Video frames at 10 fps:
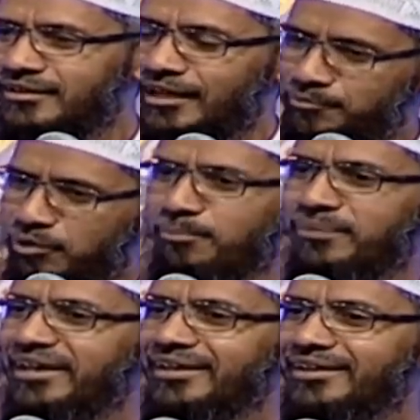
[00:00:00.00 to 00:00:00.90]
in
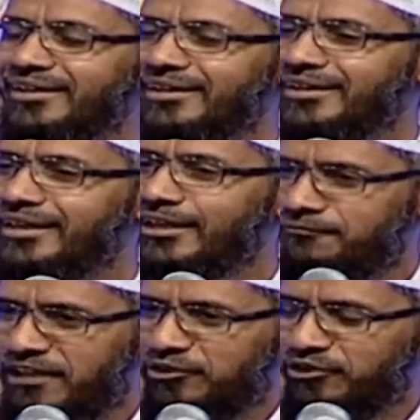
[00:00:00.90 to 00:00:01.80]
Bombay,
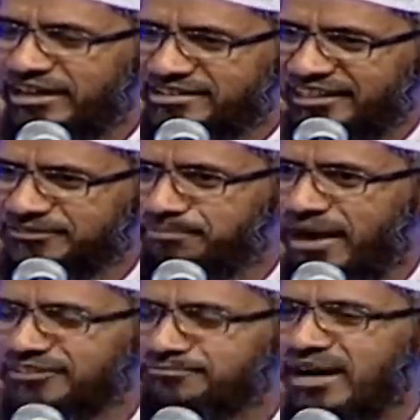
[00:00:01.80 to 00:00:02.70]
if we had to get just
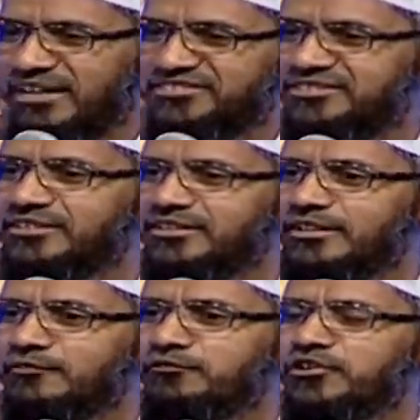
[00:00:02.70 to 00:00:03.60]
pass marks,
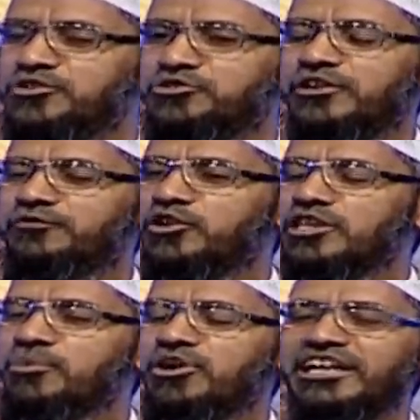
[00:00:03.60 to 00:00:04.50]
we used to refer to the
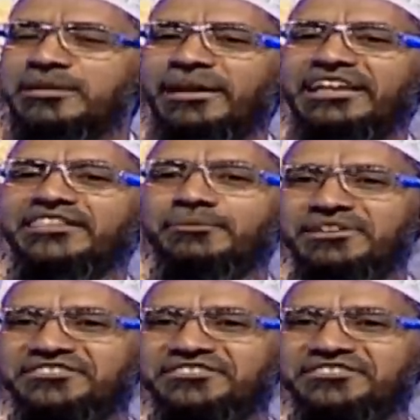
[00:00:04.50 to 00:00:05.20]
book written by Inderbir